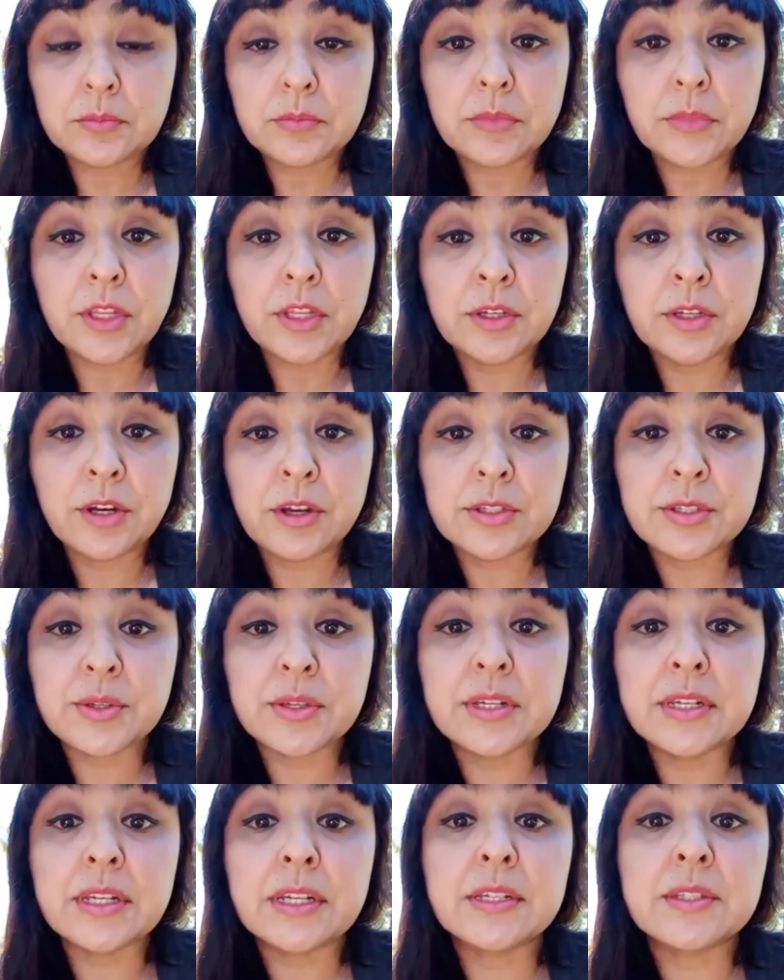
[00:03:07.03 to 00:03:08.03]
You're also
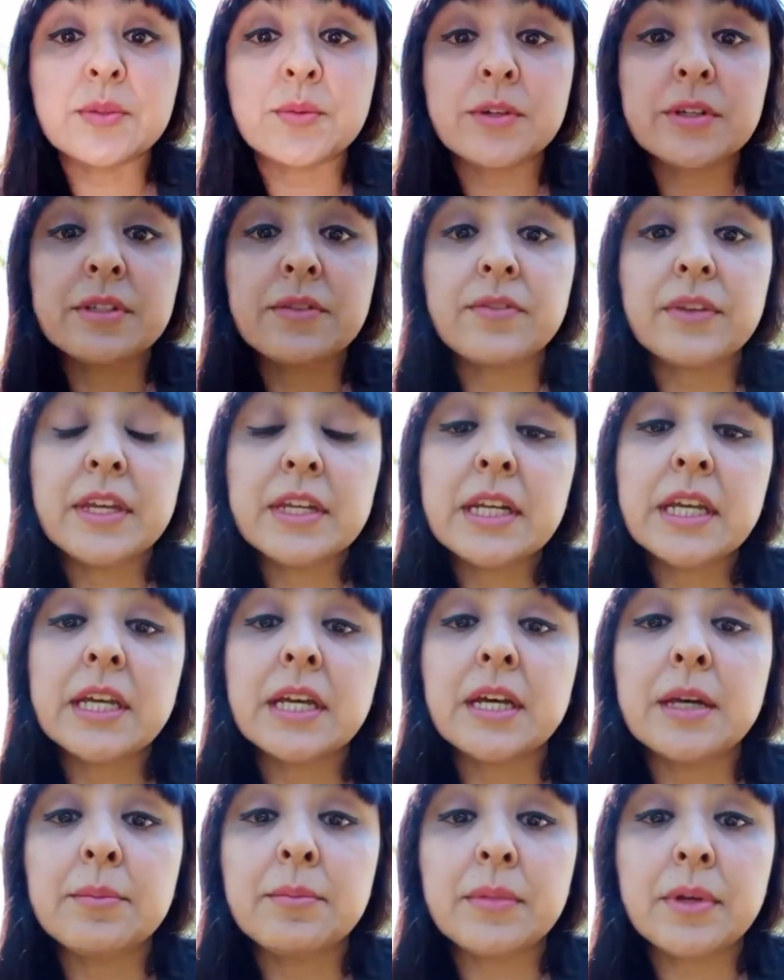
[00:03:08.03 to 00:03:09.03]
going to need a source of
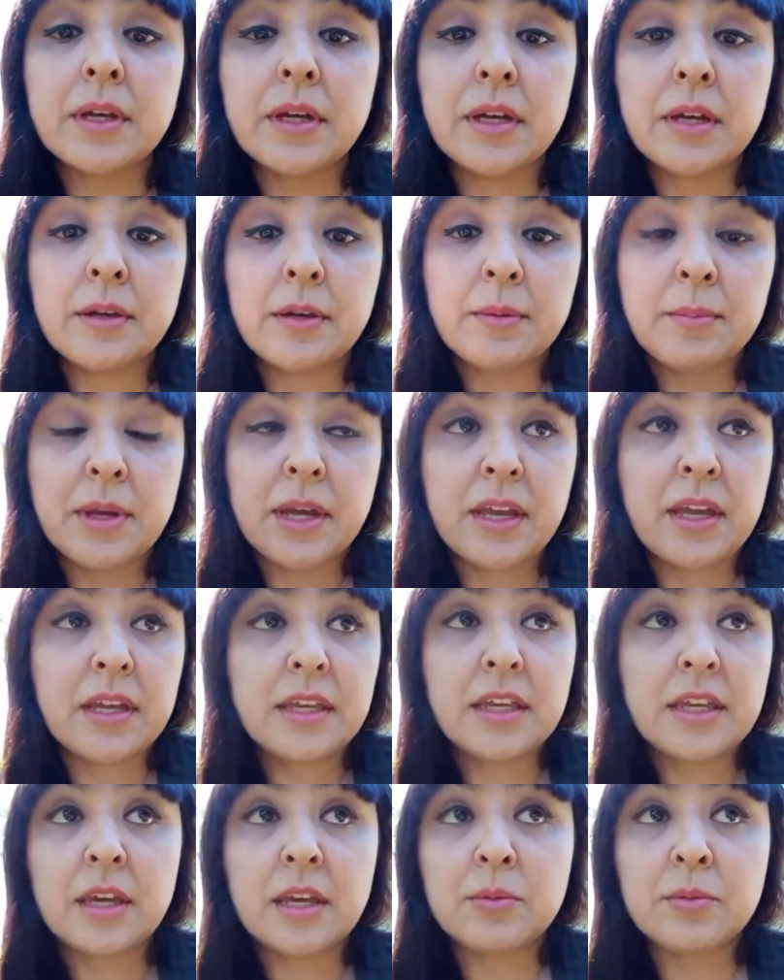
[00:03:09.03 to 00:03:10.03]
income. I
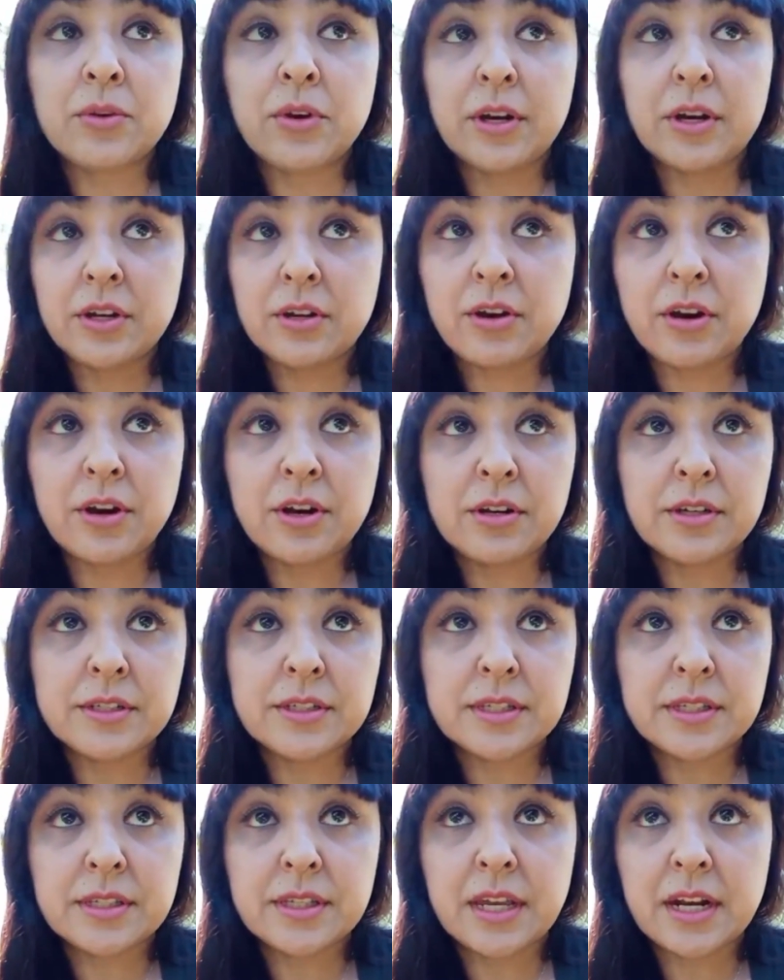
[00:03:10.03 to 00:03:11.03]
kept credit
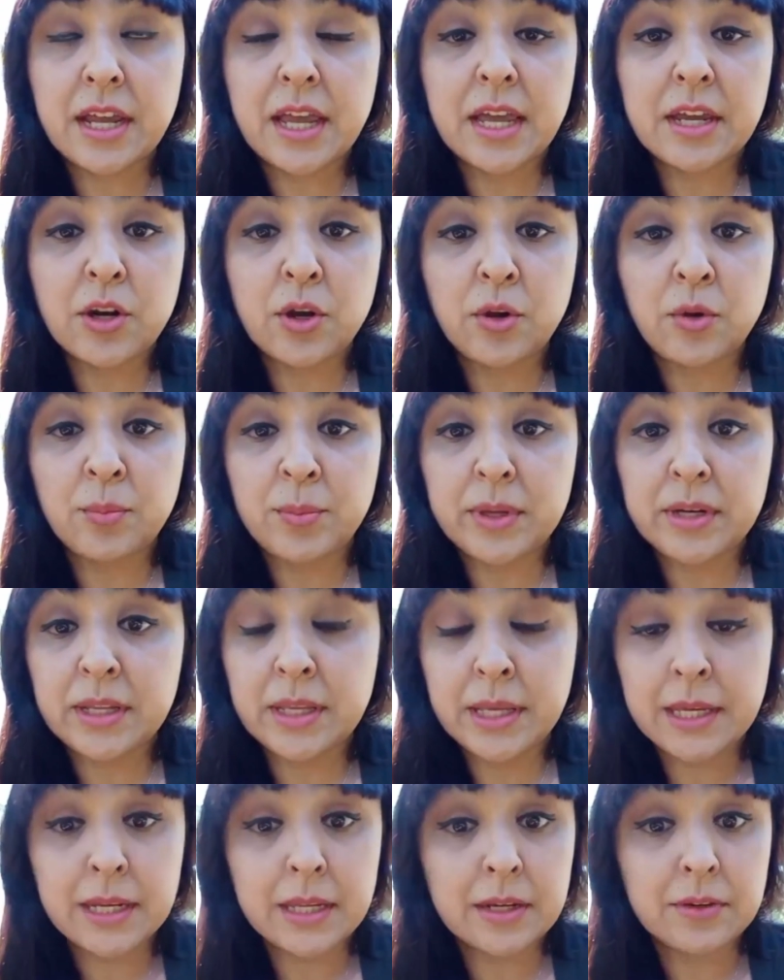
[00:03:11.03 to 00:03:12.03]
cards that I had open
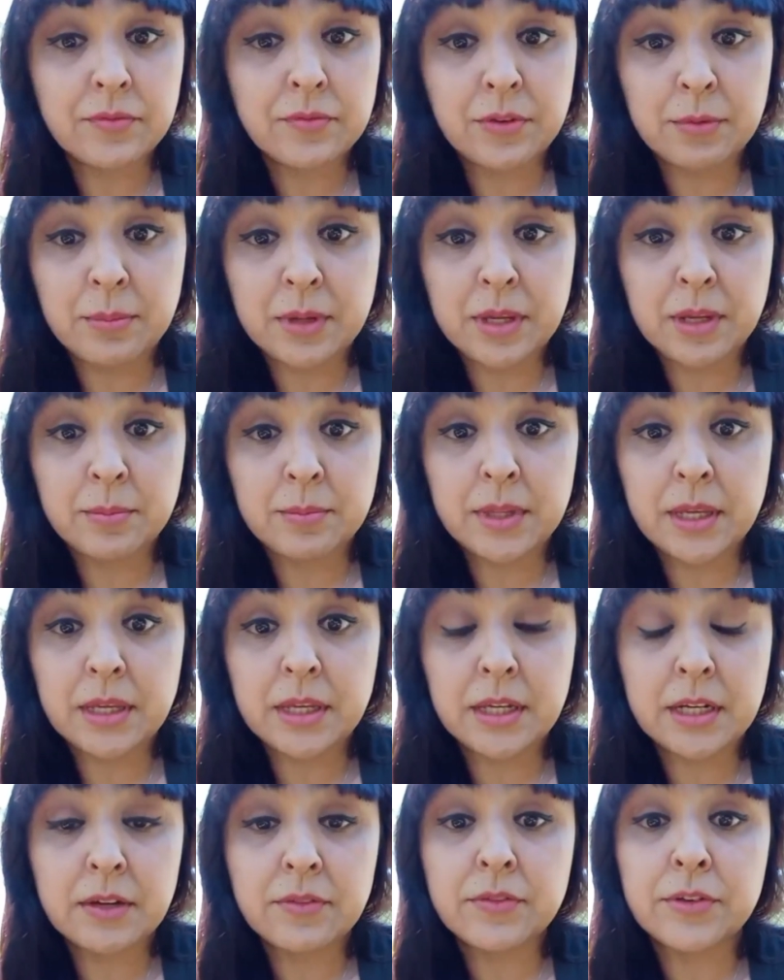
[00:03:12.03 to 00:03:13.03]
hidden from him that
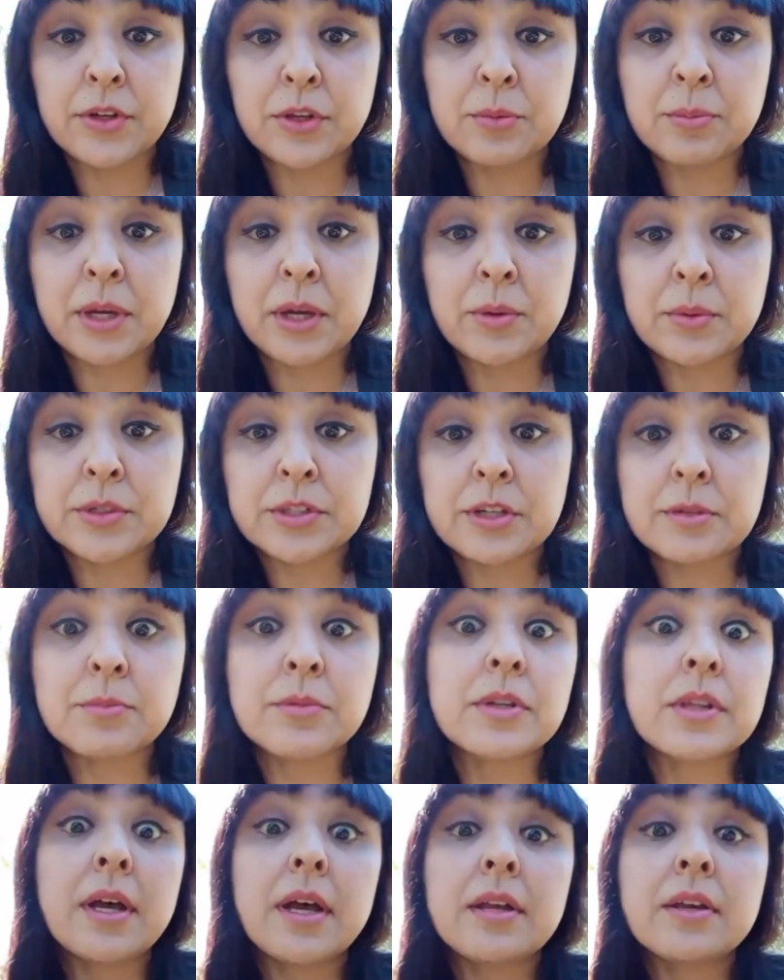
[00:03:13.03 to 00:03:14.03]
he never knew about, which I'm
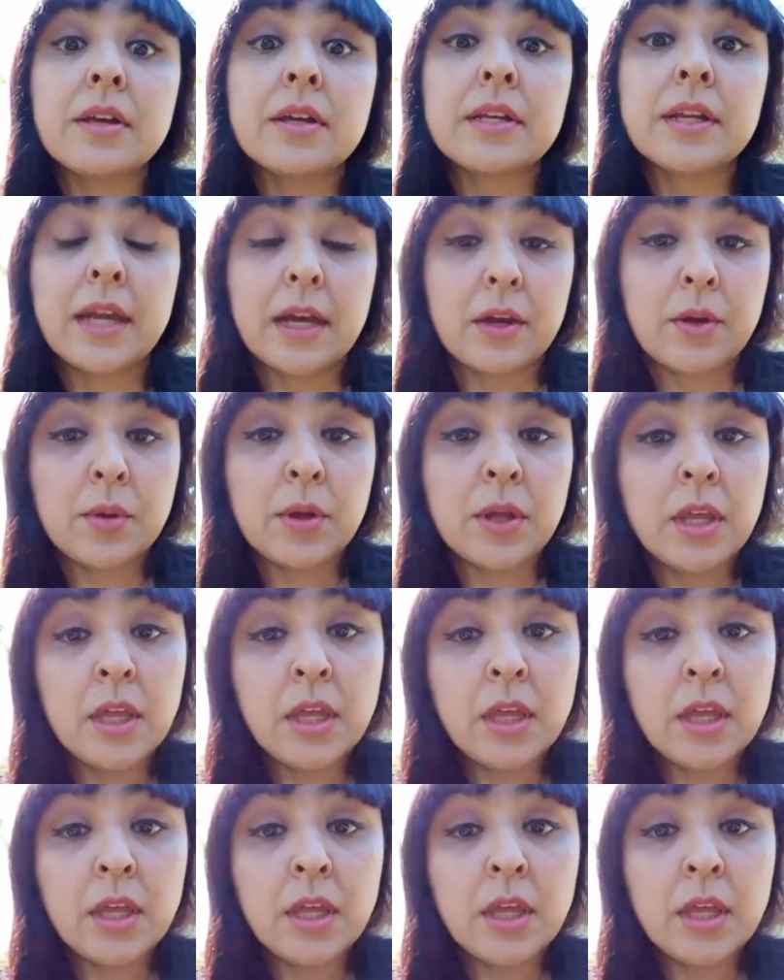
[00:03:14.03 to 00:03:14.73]
relying on now.